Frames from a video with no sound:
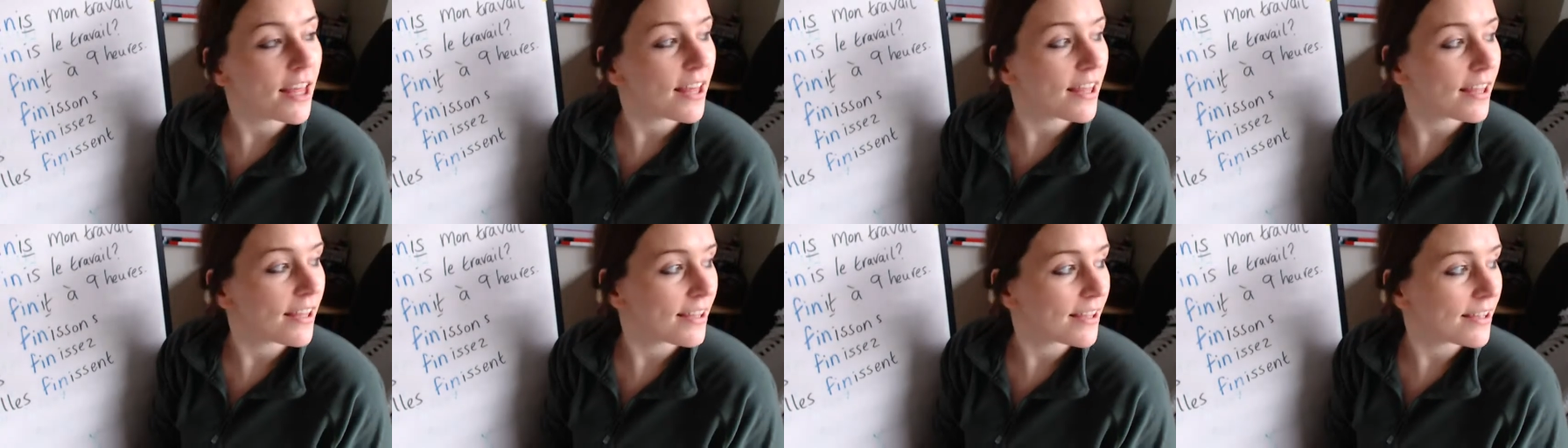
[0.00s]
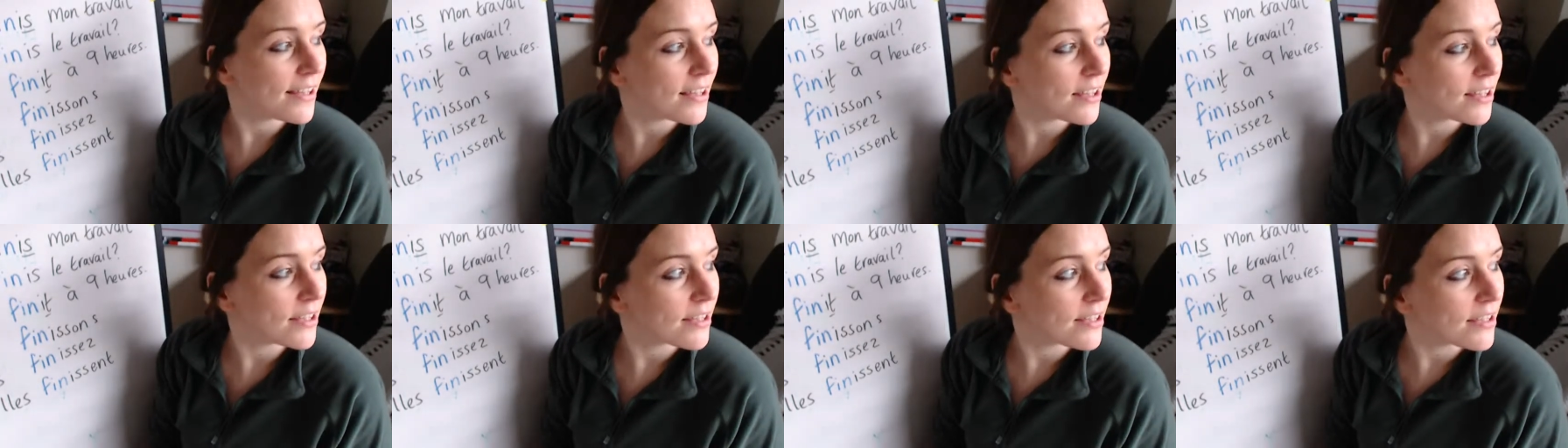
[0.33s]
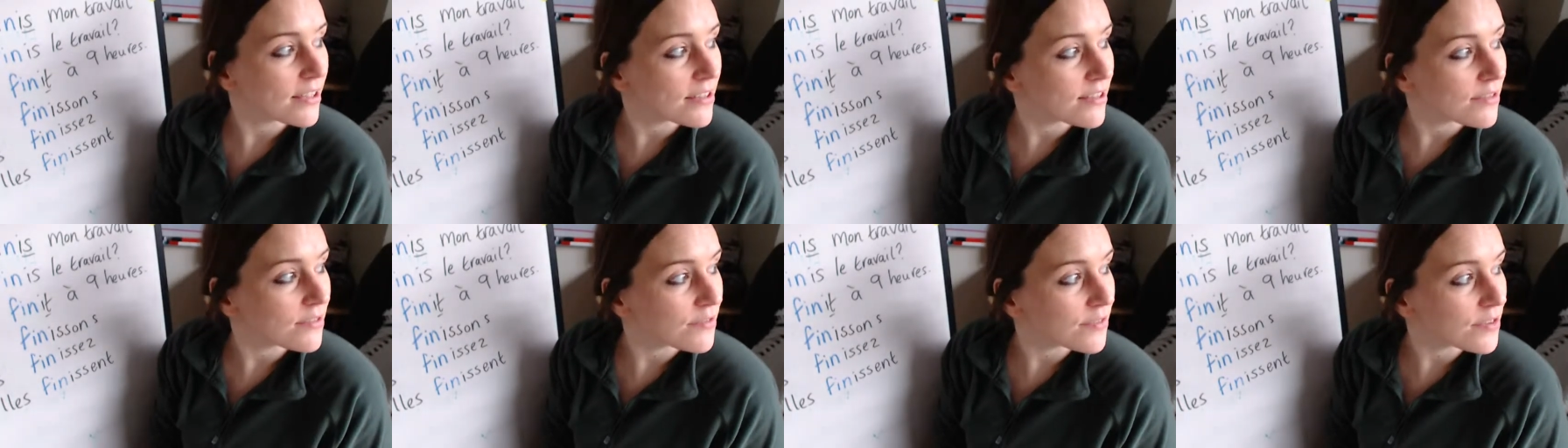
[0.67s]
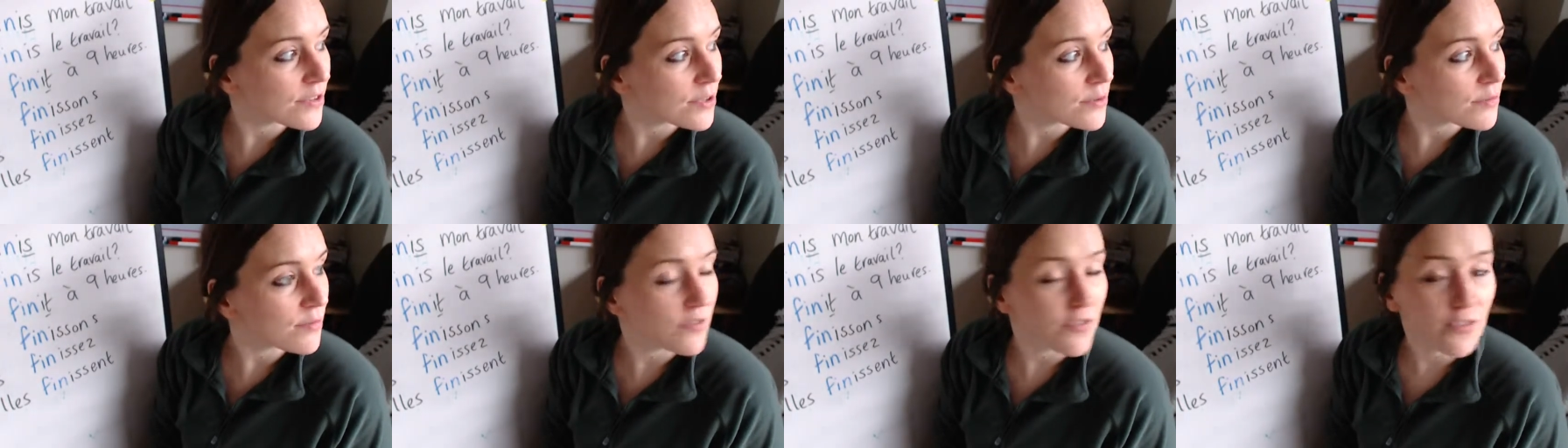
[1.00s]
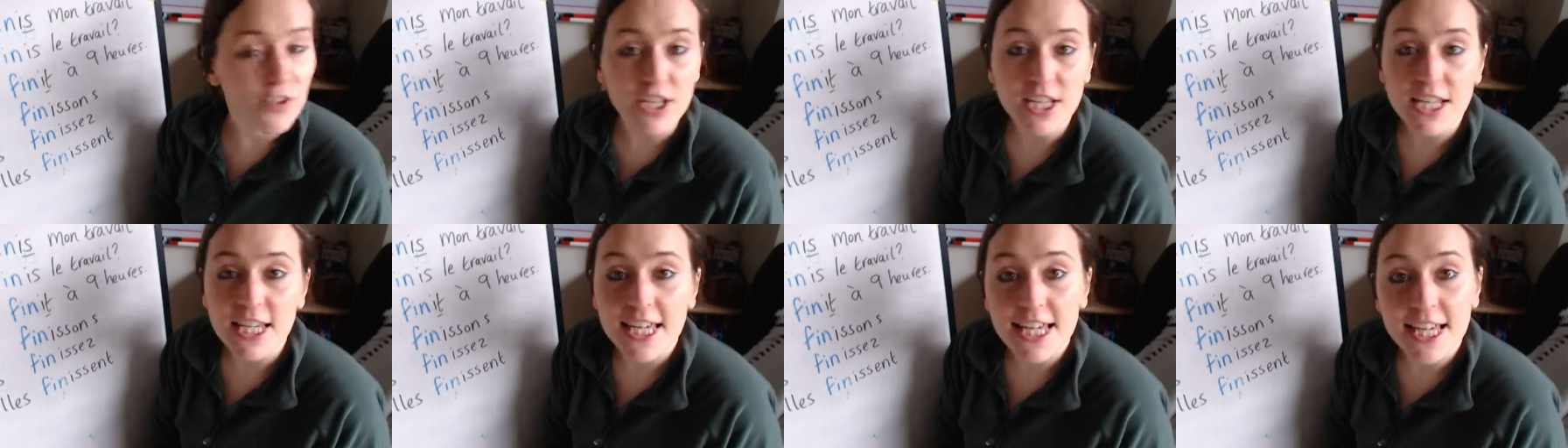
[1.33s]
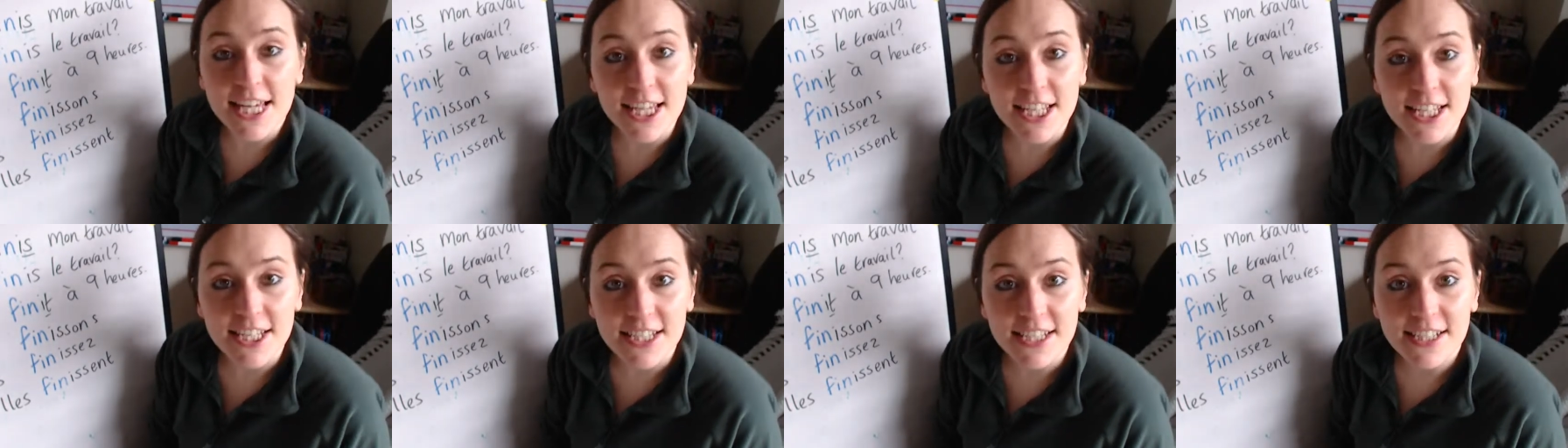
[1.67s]
Uh, the verb
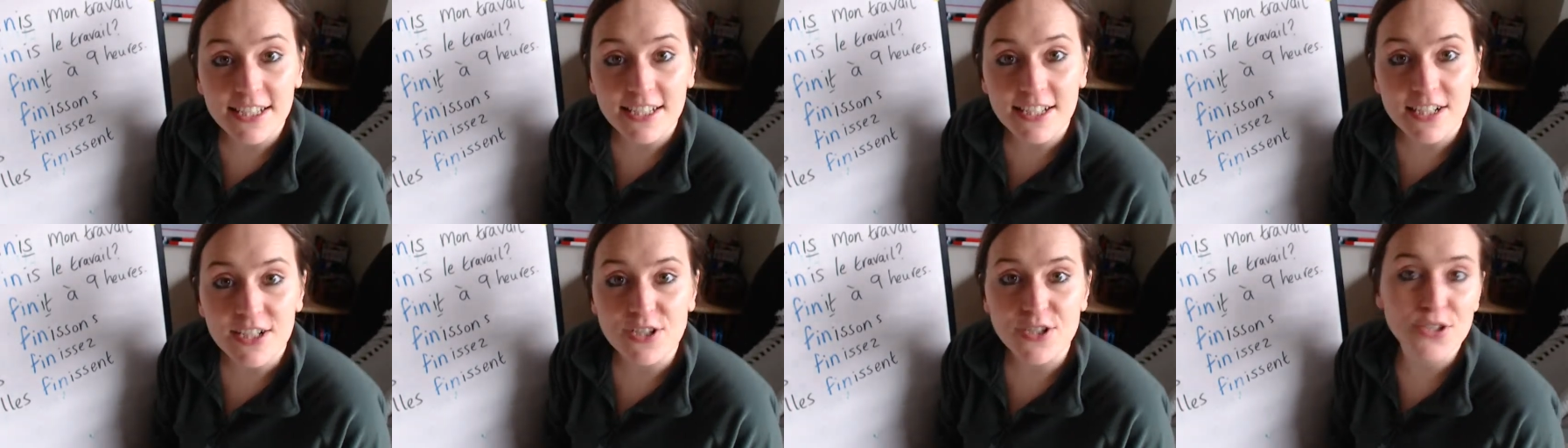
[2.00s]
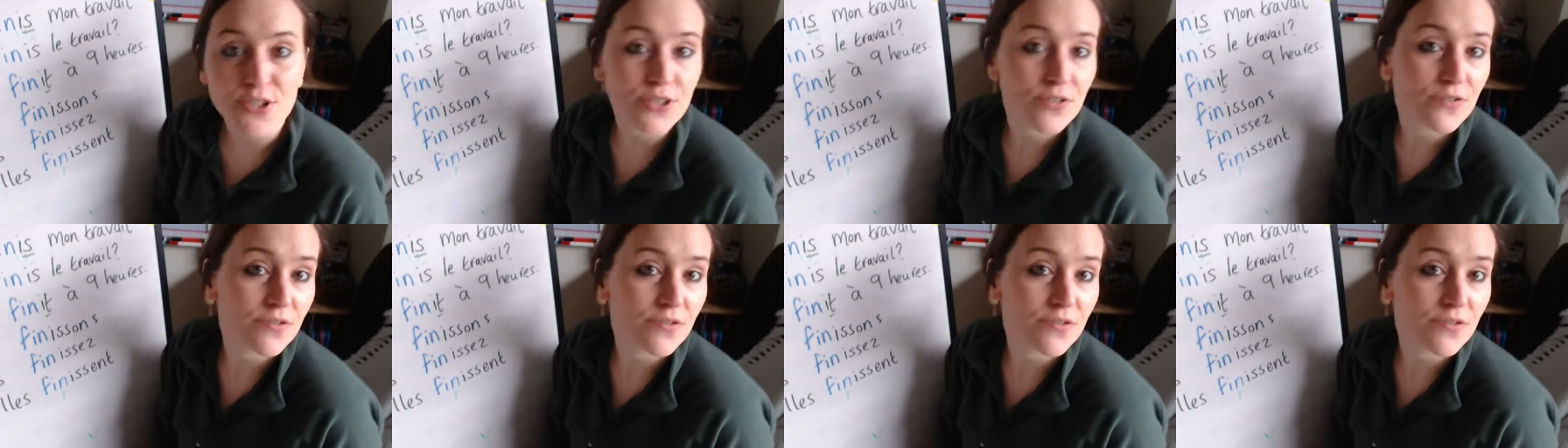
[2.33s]
venir, je